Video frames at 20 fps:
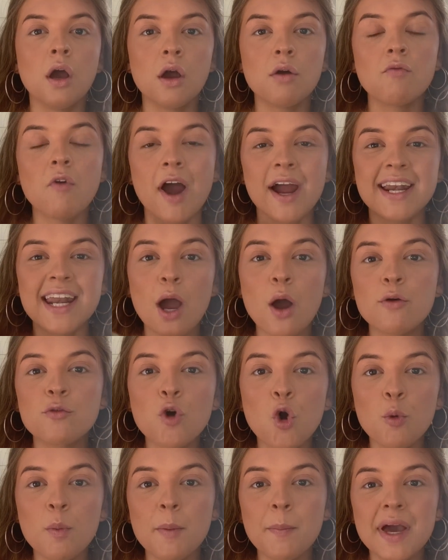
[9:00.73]
Right, now I've got
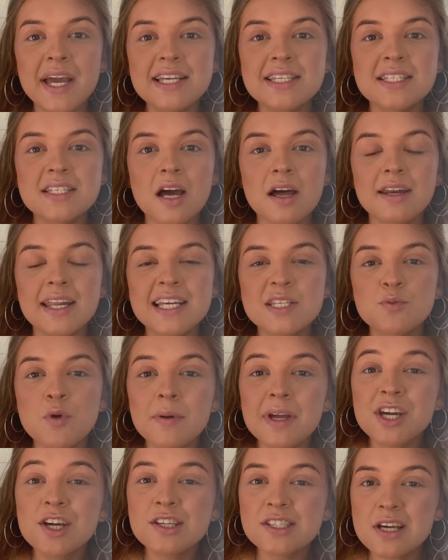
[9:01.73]
all my base done, it's
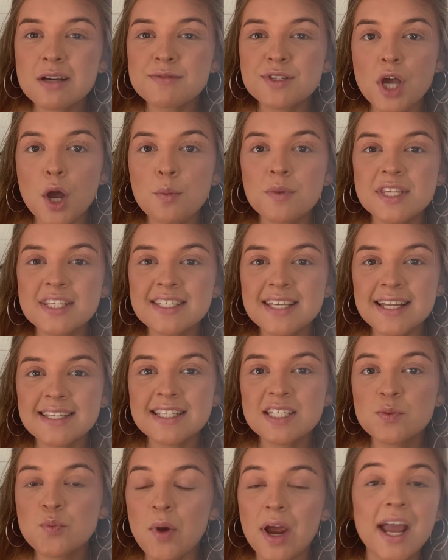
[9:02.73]
probably a good time to go in with the setting
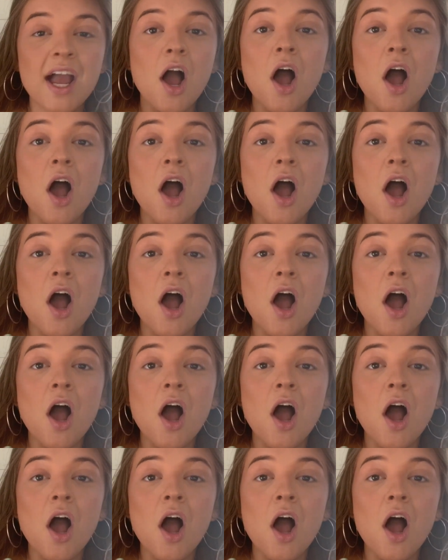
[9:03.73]
spray.